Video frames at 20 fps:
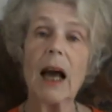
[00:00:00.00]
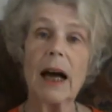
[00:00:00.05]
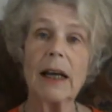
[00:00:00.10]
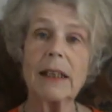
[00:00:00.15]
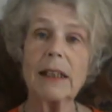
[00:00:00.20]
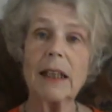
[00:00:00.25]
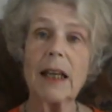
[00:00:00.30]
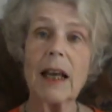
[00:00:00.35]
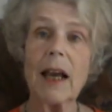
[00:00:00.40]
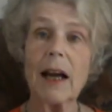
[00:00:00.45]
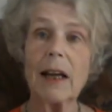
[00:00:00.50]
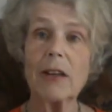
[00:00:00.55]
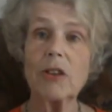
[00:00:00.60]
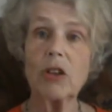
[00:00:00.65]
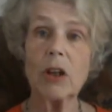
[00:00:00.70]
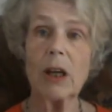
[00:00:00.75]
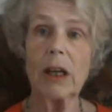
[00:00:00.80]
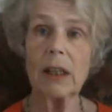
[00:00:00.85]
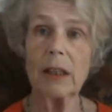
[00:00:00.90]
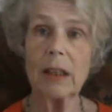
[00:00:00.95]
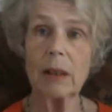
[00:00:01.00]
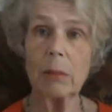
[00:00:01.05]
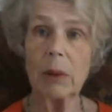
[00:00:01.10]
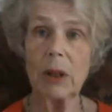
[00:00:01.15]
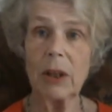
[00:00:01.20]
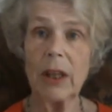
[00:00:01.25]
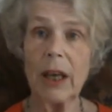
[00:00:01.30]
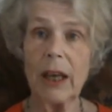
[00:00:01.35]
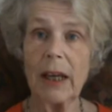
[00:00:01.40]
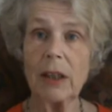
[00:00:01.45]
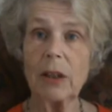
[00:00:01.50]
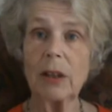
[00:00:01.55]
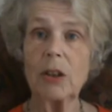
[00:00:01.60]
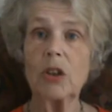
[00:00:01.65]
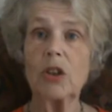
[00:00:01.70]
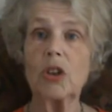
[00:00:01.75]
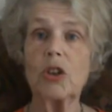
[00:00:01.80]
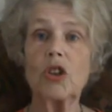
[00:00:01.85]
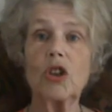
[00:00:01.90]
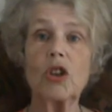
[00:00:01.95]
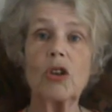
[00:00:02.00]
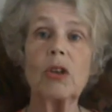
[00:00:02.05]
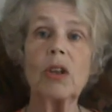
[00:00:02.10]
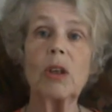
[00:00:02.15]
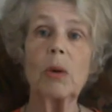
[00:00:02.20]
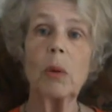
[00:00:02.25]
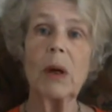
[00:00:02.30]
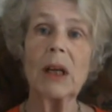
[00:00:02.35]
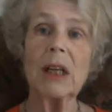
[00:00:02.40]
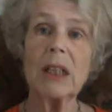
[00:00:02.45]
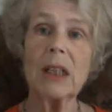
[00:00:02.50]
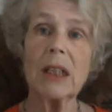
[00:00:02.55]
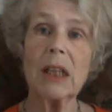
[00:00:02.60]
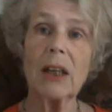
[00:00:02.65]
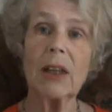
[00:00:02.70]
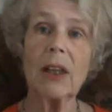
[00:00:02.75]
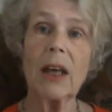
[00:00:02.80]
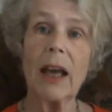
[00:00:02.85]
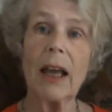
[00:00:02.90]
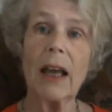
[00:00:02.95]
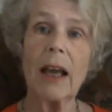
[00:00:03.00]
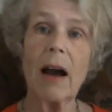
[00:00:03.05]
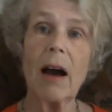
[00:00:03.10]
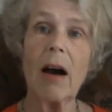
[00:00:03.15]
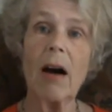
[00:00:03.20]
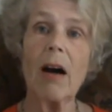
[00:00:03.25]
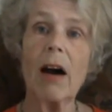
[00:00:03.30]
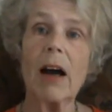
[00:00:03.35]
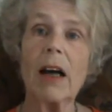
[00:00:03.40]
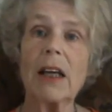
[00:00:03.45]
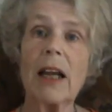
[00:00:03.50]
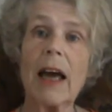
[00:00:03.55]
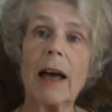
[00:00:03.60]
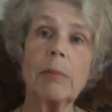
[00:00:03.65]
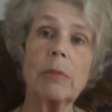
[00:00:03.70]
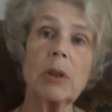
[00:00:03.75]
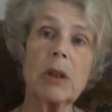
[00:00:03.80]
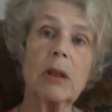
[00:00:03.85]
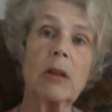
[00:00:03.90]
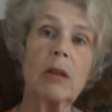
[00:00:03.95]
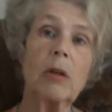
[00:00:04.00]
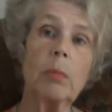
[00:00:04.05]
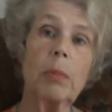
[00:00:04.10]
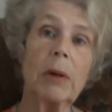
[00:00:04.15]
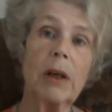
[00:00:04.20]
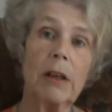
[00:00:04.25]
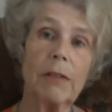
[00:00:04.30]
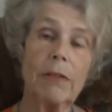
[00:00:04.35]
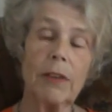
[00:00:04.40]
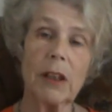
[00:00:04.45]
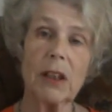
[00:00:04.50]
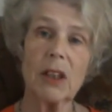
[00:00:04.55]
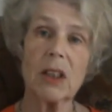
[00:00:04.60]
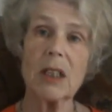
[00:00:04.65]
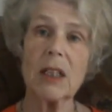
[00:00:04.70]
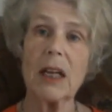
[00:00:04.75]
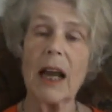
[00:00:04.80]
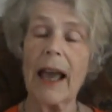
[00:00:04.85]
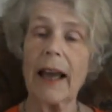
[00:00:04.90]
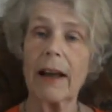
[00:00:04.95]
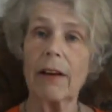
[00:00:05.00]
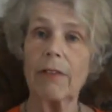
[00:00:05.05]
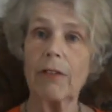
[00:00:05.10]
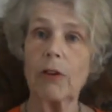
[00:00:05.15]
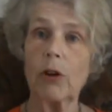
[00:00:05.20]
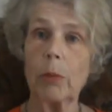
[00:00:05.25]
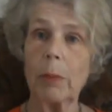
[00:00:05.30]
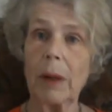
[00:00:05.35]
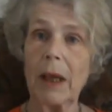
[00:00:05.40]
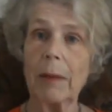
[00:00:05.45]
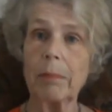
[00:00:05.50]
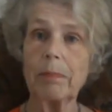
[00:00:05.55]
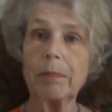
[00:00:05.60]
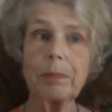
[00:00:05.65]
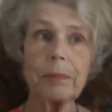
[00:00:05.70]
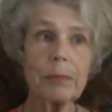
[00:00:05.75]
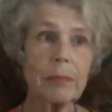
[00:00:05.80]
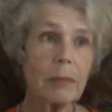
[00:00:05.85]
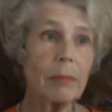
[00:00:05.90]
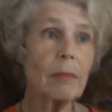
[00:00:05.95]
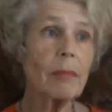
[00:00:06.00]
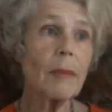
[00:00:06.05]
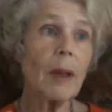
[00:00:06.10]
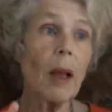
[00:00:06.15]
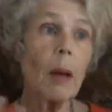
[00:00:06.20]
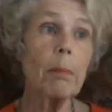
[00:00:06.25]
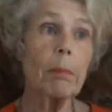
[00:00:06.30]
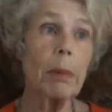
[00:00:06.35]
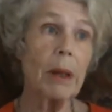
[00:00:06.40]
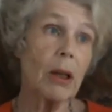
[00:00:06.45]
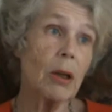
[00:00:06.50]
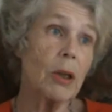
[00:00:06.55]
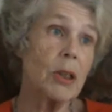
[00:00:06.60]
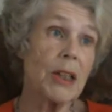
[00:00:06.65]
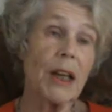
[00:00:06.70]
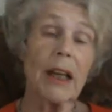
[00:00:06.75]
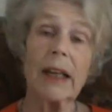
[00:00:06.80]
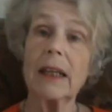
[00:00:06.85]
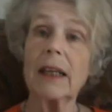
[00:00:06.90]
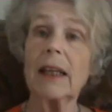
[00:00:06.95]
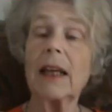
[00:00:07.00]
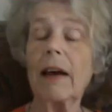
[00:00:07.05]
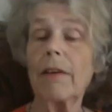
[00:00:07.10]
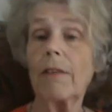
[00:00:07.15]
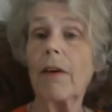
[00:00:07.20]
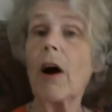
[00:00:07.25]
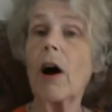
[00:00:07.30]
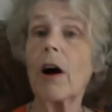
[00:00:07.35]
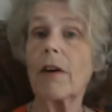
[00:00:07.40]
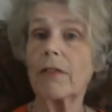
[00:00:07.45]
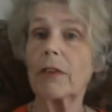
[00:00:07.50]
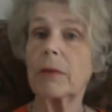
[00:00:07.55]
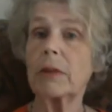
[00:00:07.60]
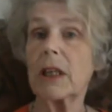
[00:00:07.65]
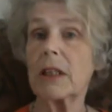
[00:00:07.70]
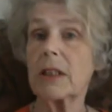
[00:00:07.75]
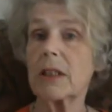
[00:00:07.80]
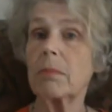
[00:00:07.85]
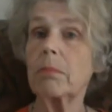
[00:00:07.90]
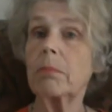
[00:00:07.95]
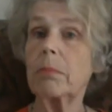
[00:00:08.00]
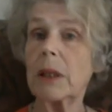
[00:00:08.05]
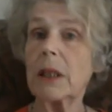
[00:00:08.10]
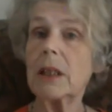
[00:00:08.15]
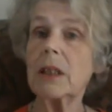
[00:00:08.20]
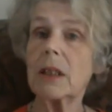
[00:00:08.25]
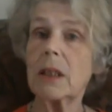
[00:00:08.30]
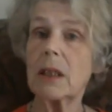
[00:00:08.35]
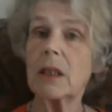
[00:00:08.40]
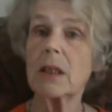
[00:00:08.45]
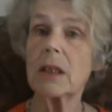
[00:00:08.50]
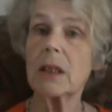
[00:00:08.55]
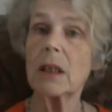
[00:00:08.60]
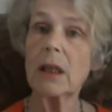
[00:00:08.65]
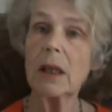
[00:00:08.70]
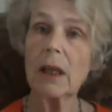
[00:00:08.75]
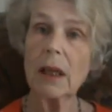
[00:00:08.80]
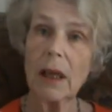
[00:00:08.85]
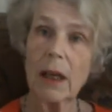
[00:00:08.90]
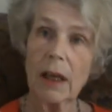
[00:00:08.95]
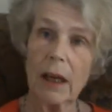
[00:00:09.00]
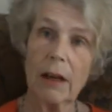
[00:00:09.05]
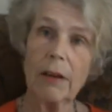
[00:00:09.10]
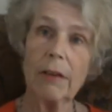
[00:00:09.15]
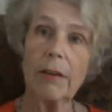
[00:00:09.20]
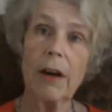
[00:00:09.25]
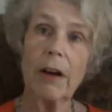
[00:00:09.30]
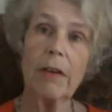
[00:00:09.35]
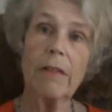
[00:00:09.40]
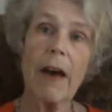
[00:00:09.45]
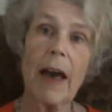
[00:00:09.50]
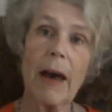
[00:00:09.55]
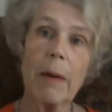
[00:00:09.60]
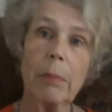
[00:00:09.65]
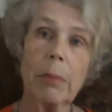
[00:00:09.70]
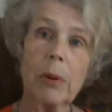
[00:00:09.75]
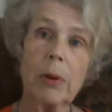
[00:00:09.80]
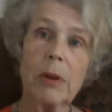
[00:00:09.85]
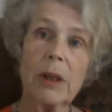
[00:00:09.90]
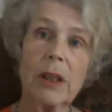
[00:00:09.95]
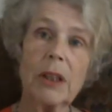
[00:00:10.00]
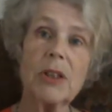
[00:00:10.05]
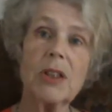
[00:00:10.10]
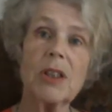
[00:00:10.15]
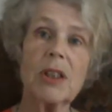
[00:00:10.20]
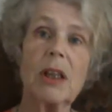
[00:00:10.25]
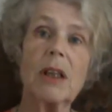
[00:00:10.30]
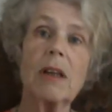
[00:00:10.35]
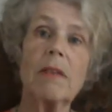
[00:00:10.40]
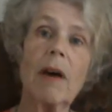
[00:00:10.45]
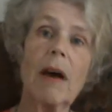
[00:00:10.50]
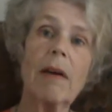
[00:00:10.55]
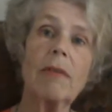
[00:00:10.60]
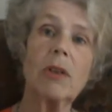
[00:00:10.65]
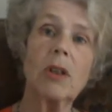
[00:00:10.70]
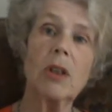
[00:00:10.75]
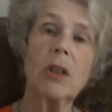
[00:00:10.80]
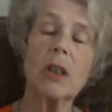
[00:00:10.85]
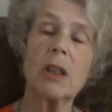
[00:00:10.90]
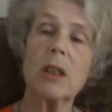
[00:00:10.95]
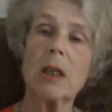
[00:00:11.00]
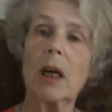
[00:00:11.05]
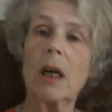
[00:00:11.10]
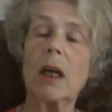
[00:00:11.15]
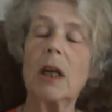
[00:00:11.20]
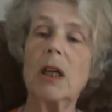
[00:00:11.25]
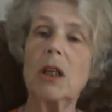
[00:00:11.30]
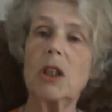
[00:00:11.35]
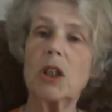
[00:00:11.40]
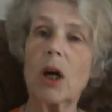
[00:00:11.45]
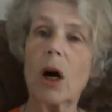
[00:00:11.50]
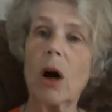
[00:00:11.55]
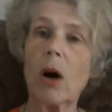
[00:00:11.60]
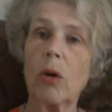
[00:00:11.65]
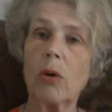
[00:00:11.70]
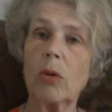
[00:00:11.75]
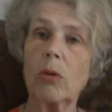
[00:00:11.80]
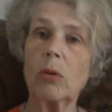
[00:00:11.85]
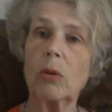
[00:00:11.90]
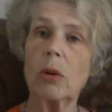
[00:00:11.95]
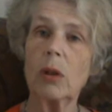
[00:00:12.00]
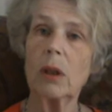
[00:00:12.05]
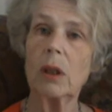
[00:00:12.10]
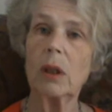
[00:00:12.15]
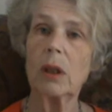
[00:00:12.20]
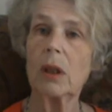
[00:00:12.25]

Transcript: I dehydrate them, and then during the winter they are an absolute perfect snack for me, because I can have half a dozen pieces of apple instead of having to say eat a whole